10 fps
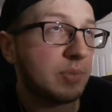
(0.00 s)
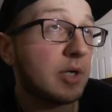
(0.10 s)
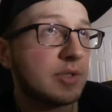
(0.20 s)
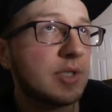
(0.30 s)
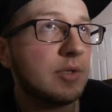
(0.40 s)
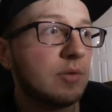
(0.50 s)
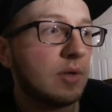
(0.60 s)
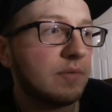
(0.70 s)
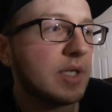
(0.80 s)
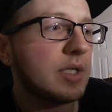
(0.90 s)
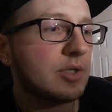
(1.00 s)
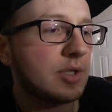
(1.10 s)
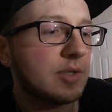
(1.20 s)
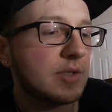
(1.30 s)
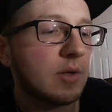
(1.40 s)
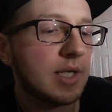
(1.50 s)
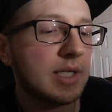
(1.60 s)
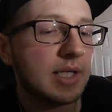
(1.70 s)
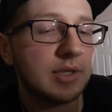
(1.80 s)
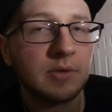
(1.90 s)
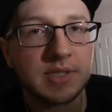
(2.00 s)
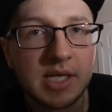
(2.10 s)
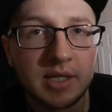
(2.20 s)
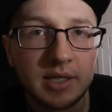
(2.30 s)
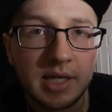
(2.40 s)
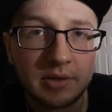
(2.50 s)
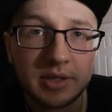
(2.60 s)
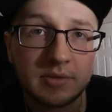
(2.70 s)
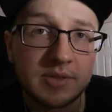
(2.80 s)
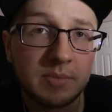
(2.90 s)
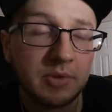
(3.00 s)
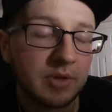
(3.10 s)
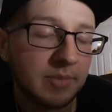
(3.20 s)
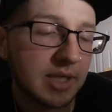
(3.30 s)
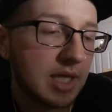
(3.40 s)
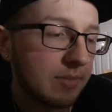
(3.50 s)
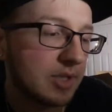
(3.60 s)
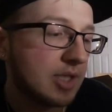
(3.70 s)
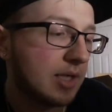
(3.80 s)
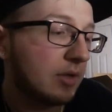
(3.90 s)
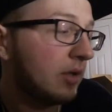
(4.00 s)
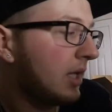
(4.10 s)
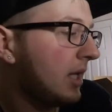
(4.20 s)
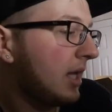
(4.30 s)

Part two of each. So I need to get those edited and I'll get those uploaded to my gaming channel.